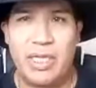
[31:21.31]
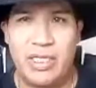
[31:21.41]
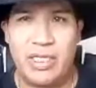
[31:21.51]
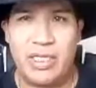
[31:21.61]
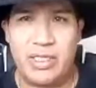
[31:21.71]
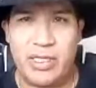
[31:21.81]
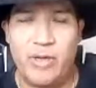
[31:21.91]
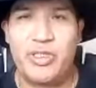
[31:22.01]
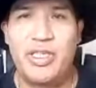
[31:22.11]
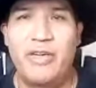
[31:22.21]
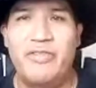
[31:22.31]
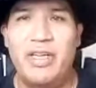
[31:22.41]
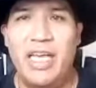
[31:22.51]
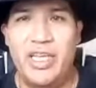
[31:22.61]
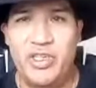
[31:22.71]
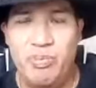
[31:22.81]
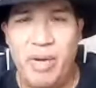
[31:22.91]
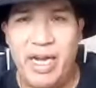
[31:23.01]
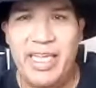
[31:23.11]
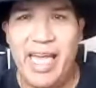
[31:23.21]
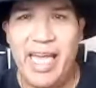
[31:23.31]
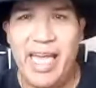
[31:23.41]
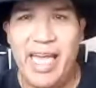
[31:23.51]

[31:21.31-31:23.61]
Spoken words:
It's close enough, and your body has